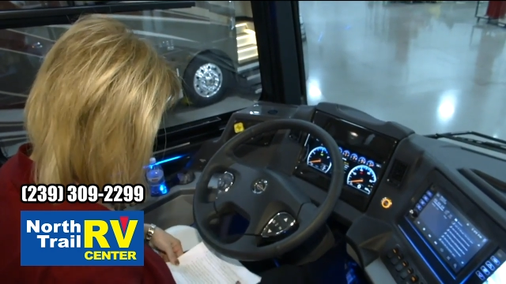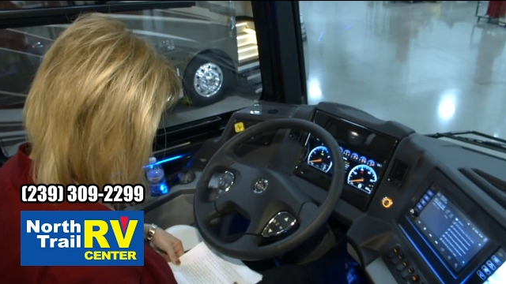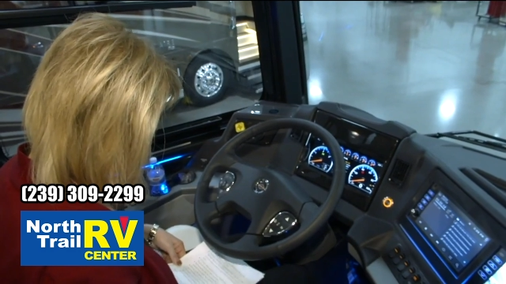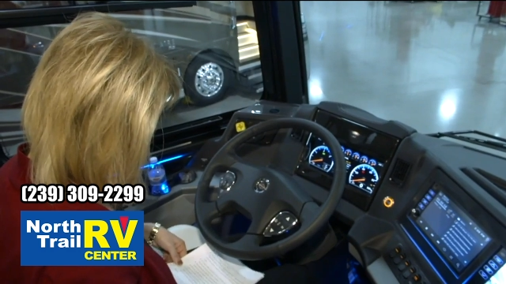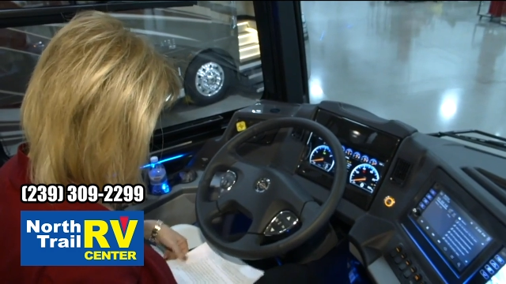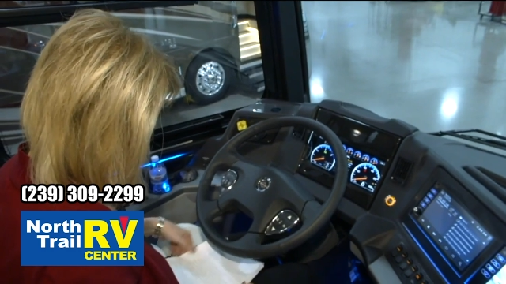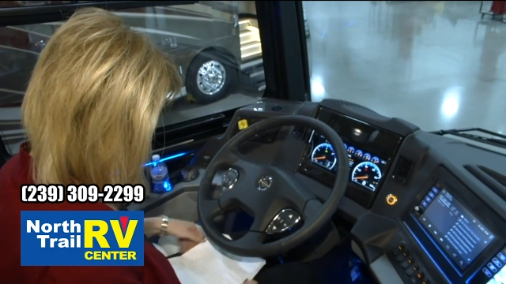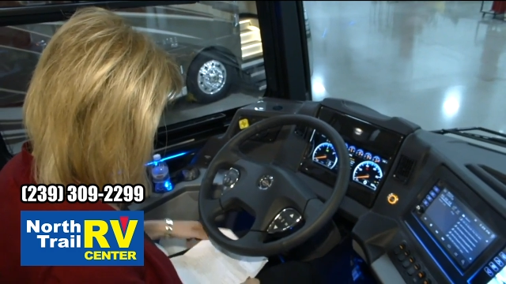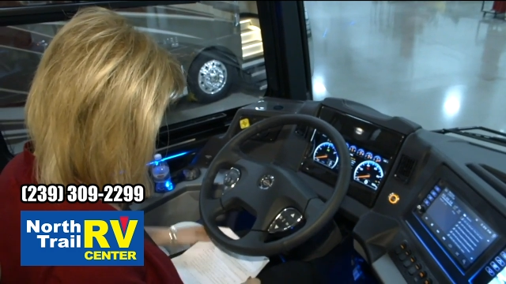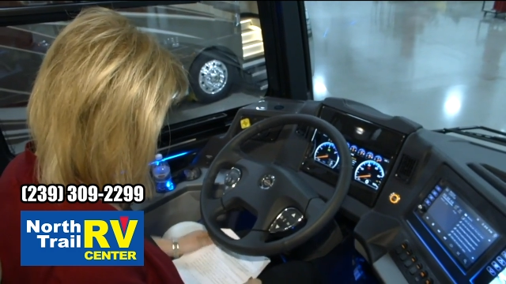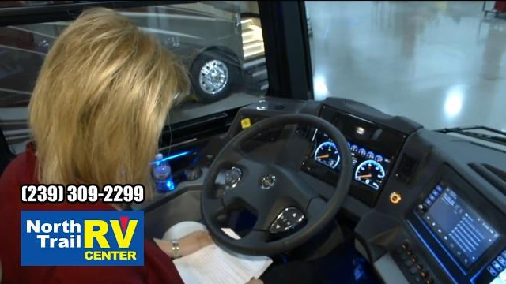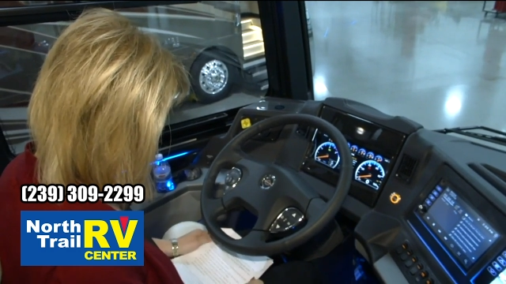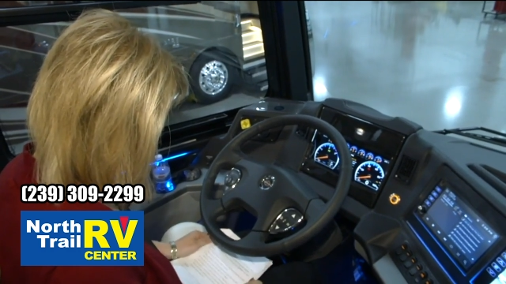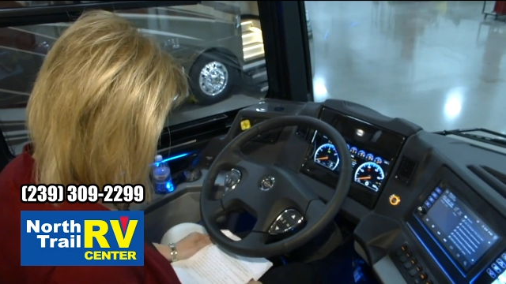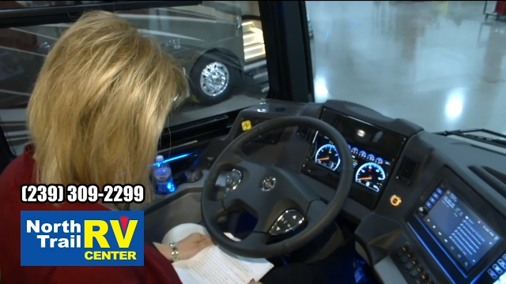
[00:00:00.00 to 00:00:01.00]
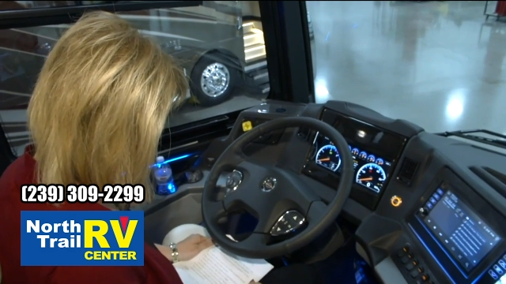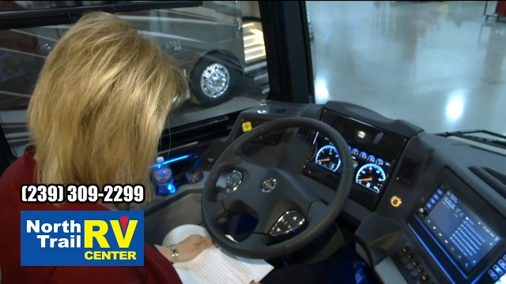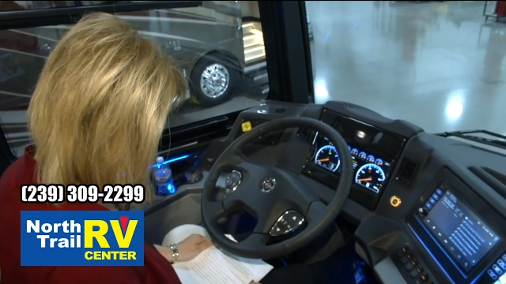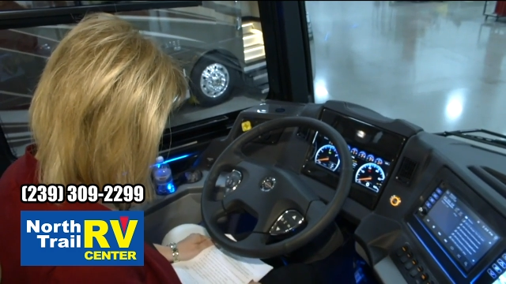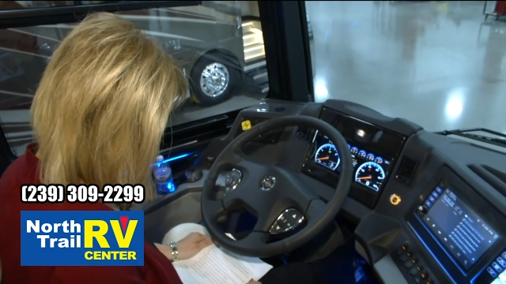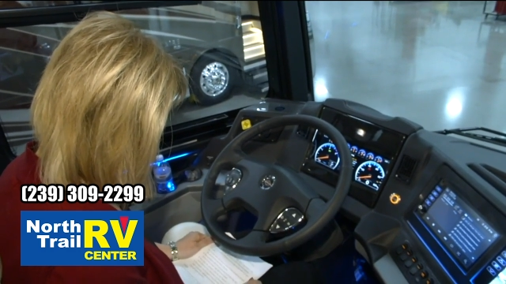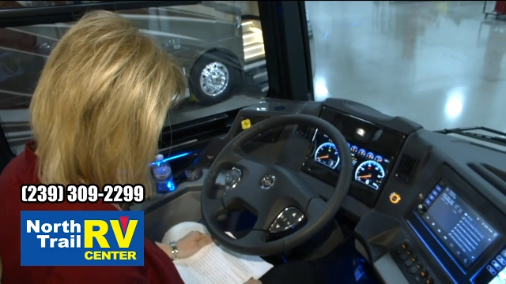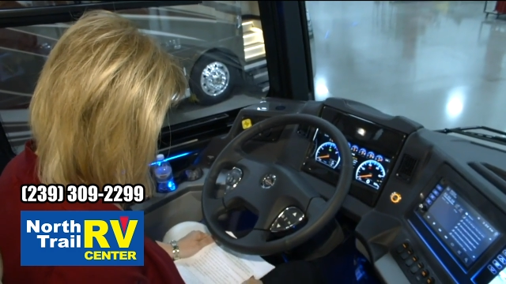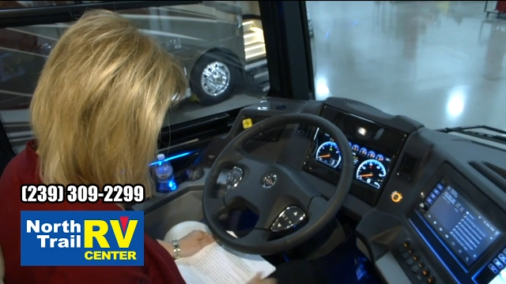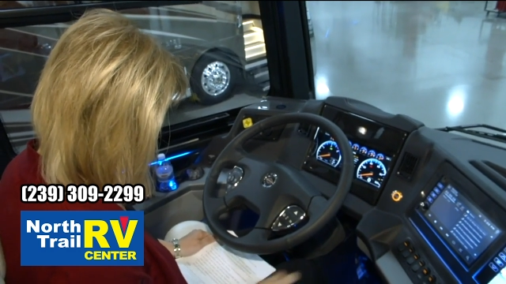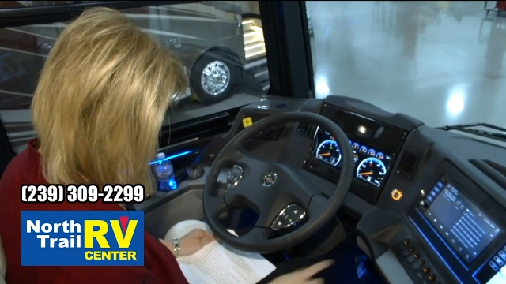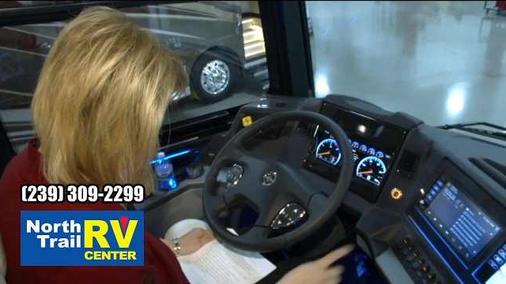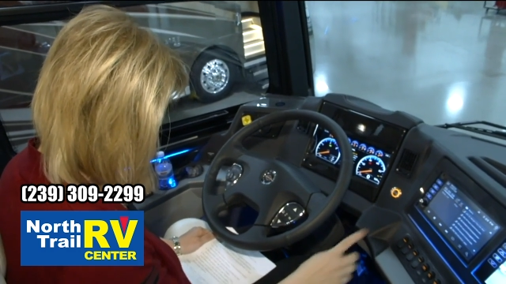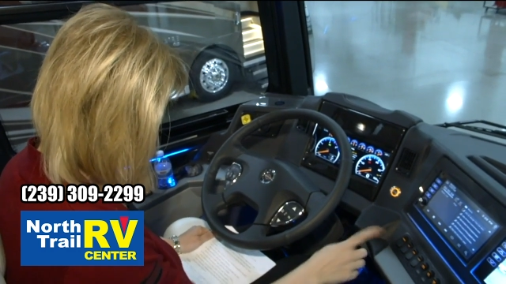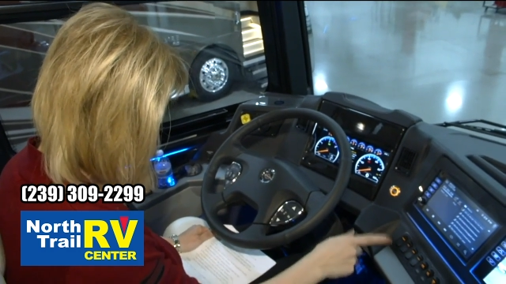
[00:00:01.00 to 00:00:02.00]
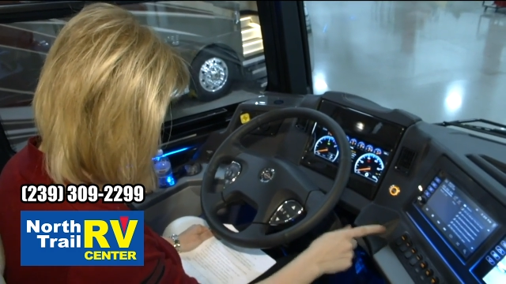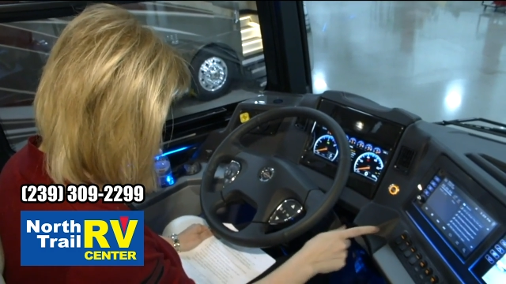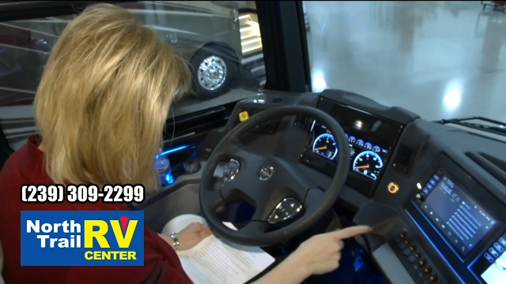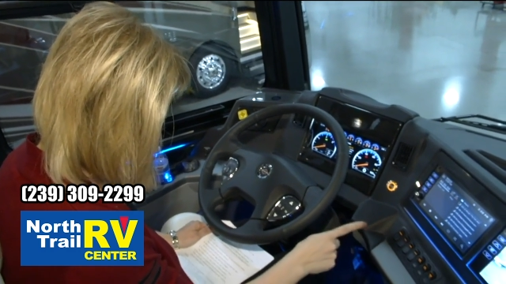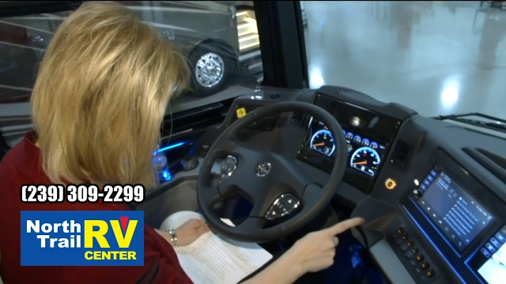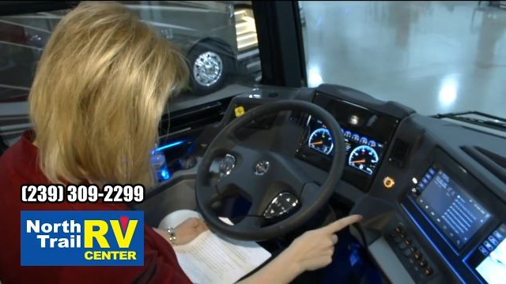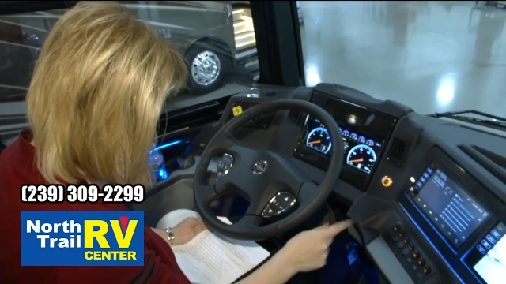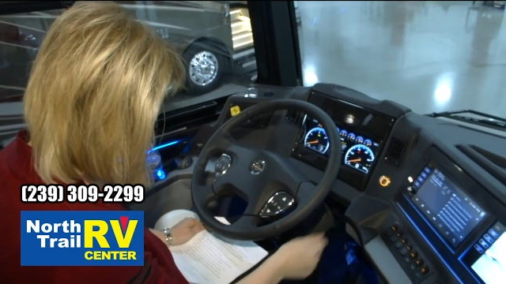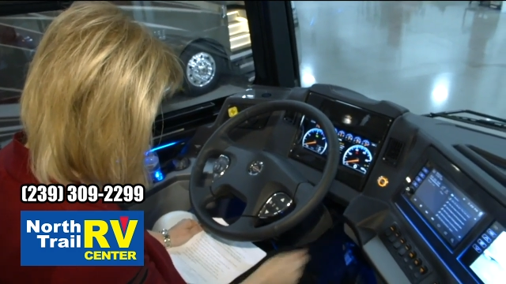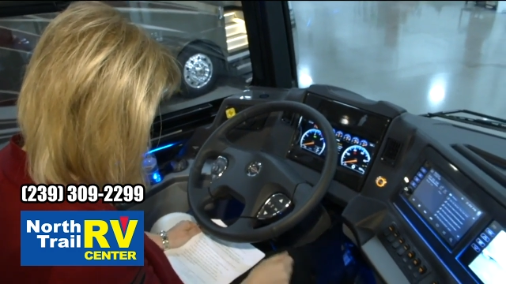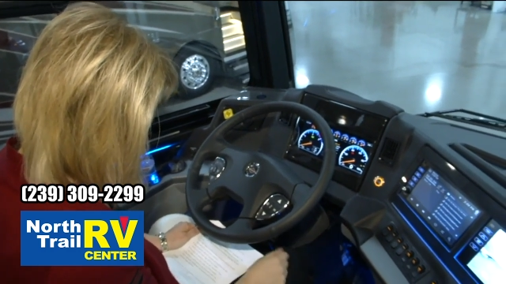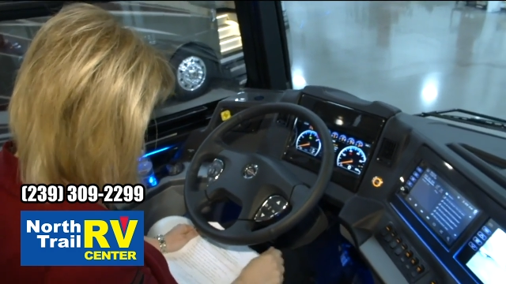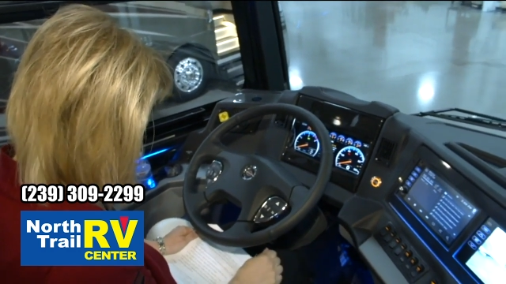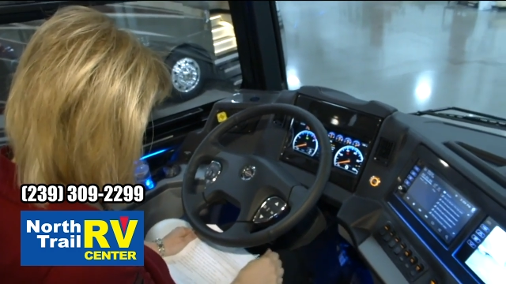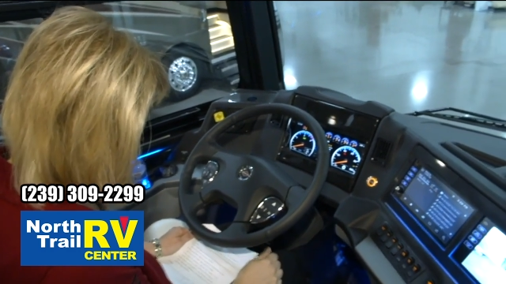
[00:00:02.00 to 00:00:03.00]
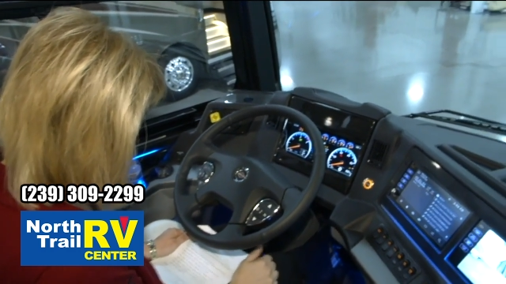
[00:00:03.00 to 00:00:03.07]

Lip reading: (no speaker visible)